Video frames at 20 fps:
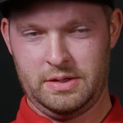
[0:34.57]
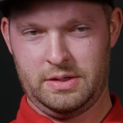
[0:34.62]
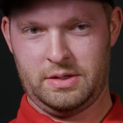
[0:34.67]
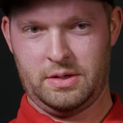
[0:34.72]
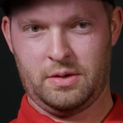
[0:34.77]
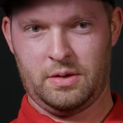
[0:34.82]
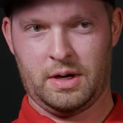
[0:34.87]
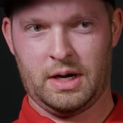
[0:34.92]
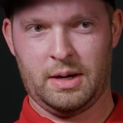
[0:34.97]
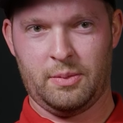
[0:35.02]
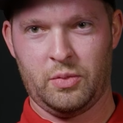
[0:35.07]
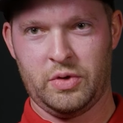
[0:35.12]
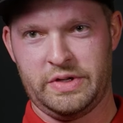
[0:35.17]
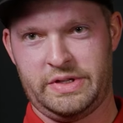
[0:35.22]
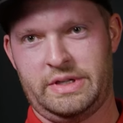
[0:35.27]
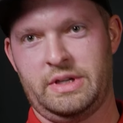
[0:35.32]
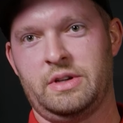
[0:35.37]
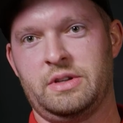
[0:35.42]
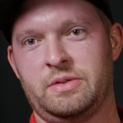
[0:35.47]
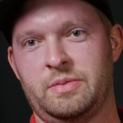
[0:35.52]
So I'm
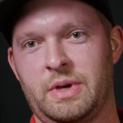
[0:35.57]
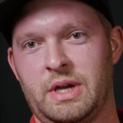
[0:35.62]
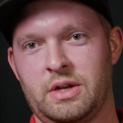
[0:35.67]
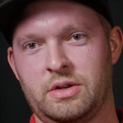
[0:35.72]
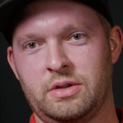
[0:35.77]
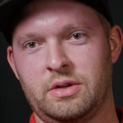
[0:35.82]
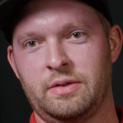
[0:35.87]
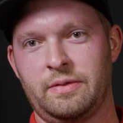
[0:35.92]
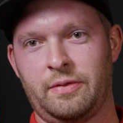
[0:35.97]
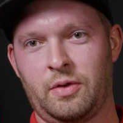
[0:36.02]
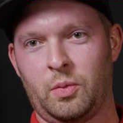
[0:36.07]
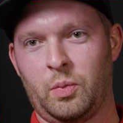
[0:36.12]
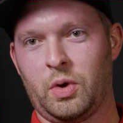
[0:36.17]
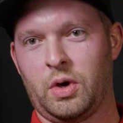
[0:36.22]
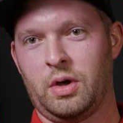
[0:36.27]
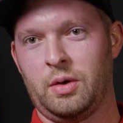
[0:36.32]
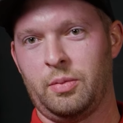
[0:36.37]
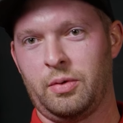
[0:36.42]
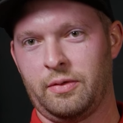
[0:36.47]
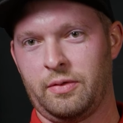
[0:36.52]
a sales manager for
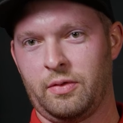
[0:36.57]
Poly